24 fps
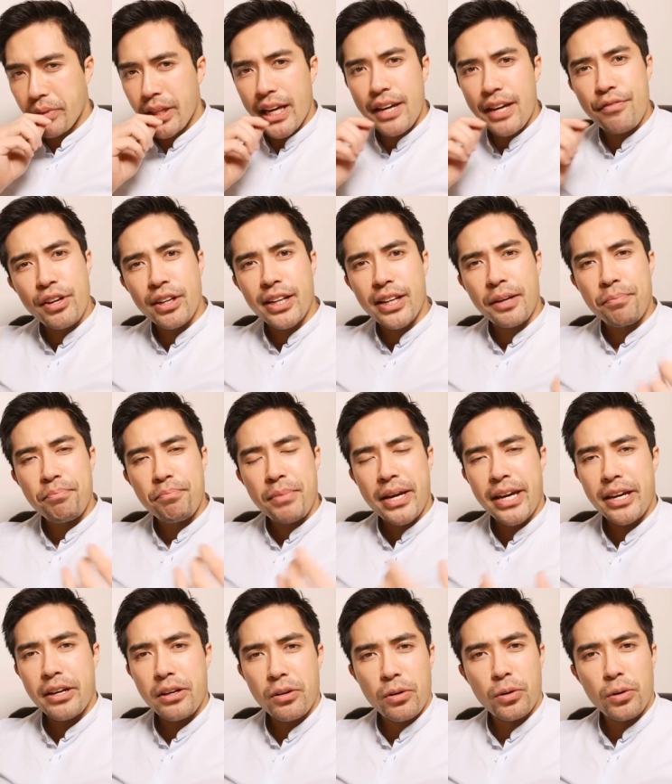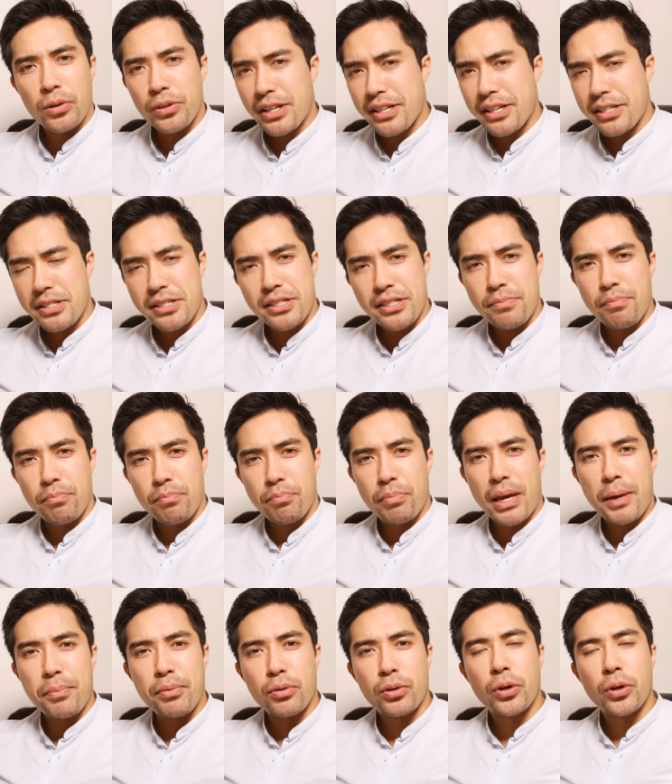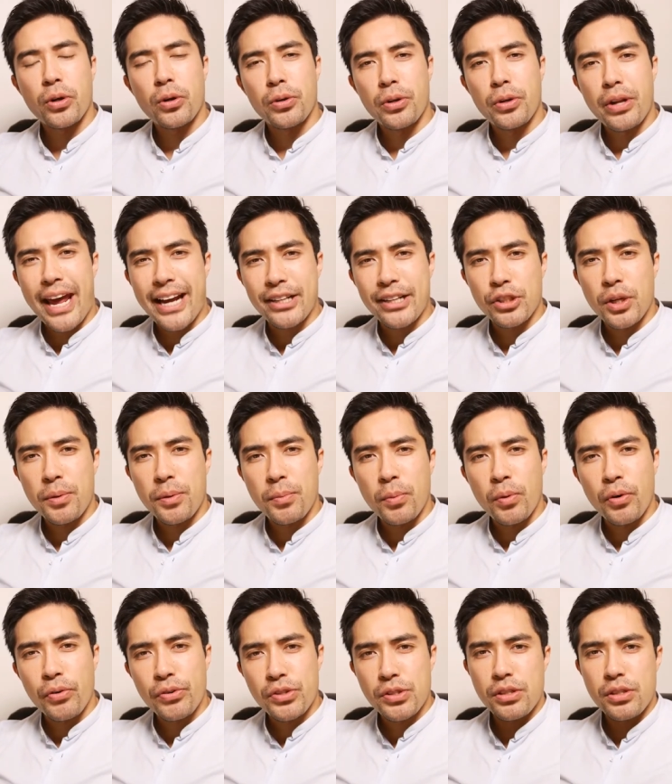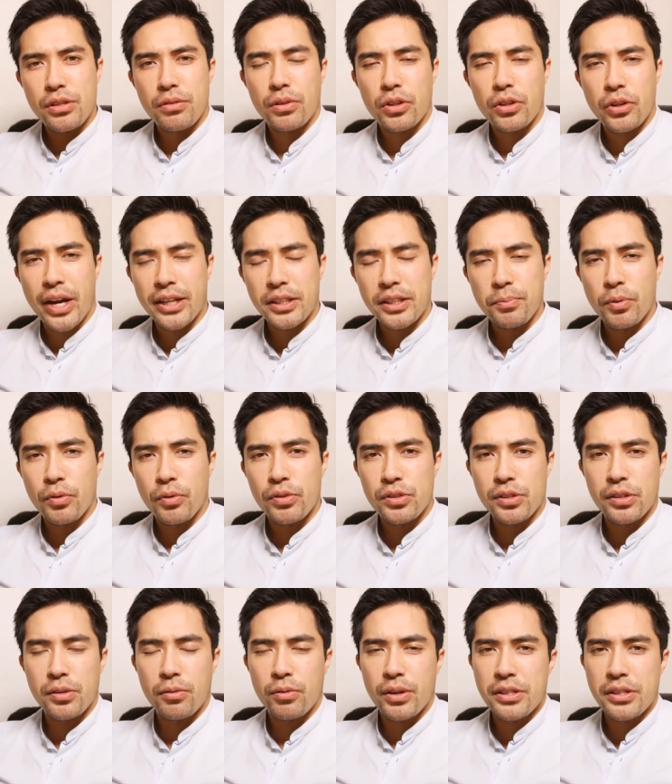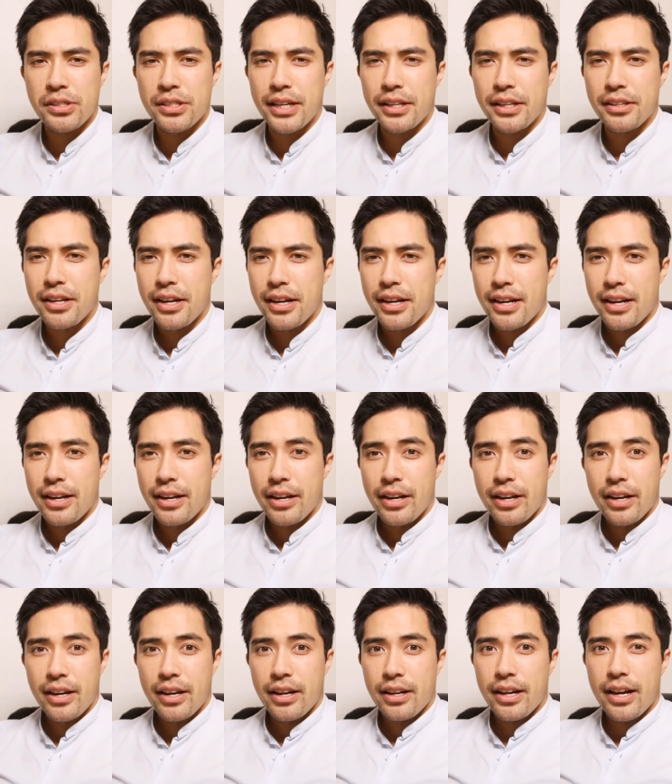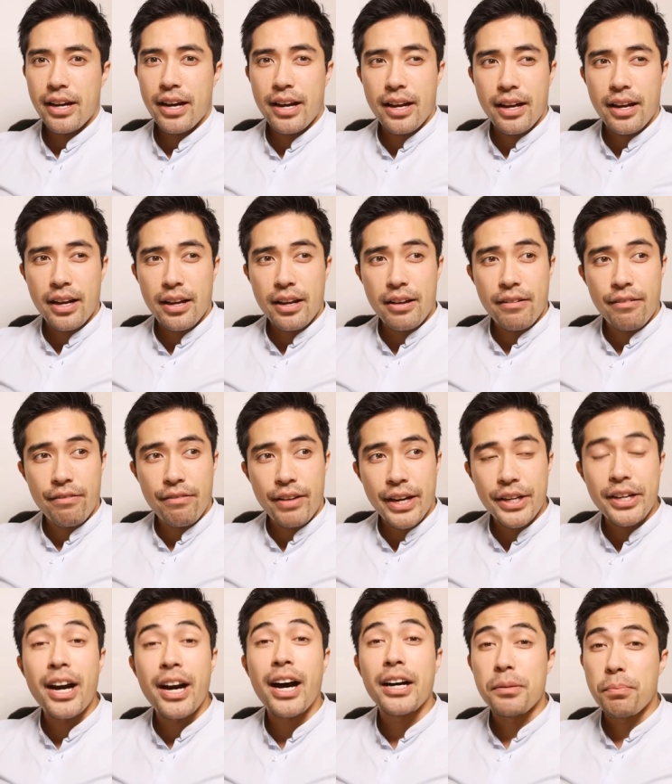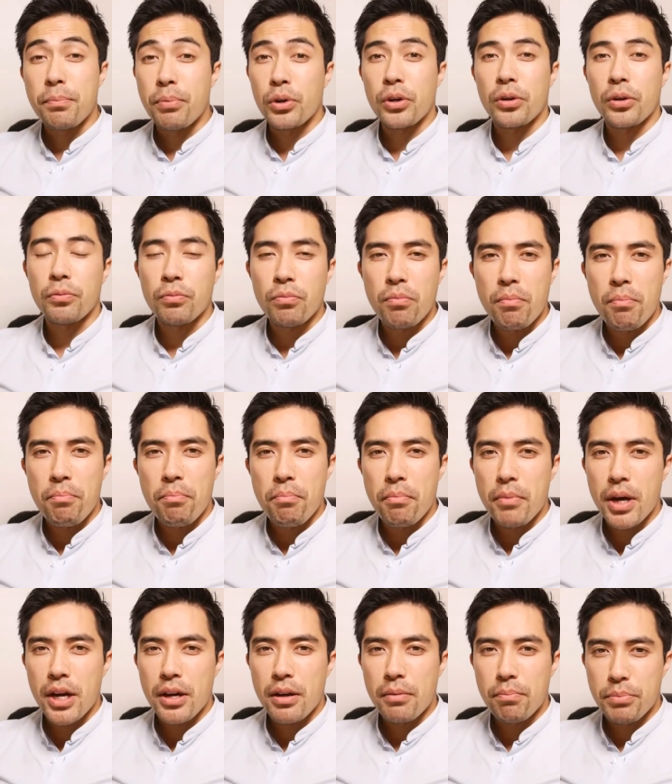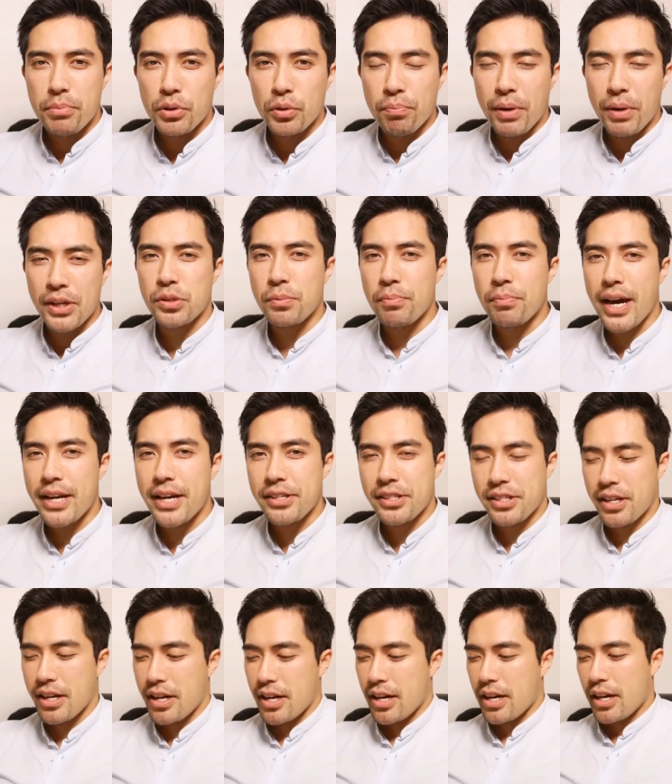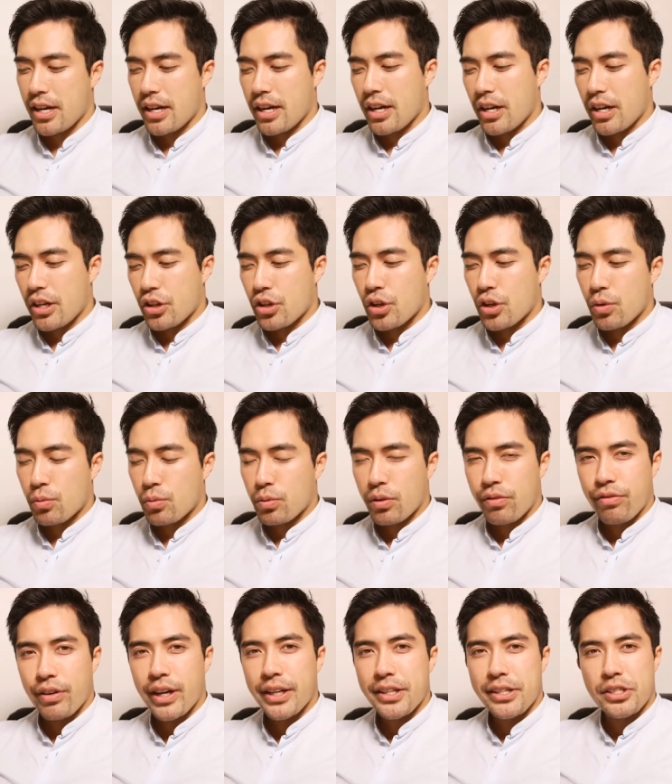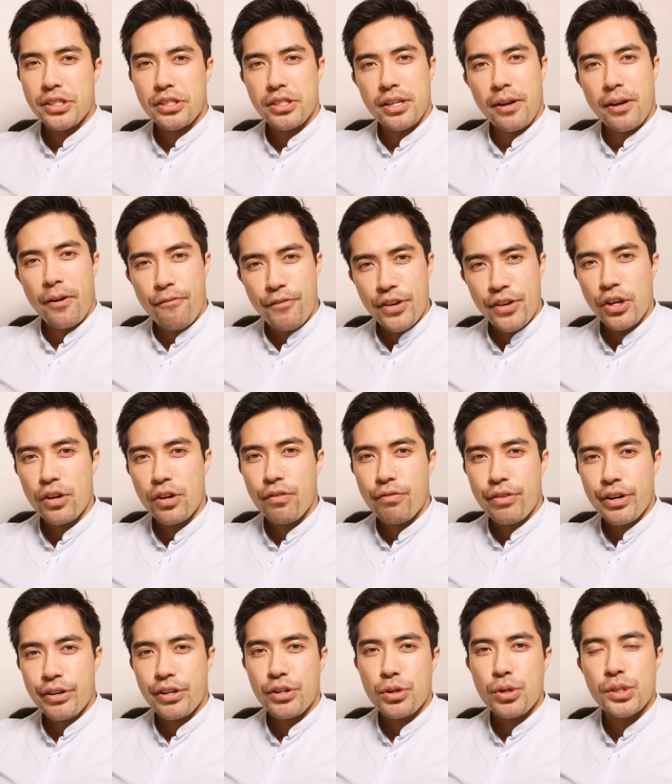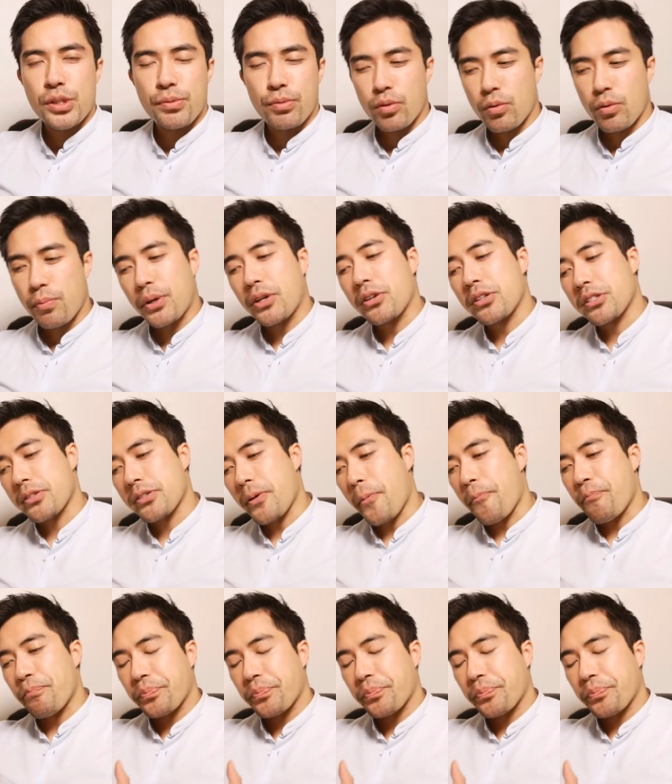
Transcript: if you're like me or these people called ectomorphs, the ectomorphs are the ones that uh, find it hard to put on, uh, build muscle mass, you will find this video very useful because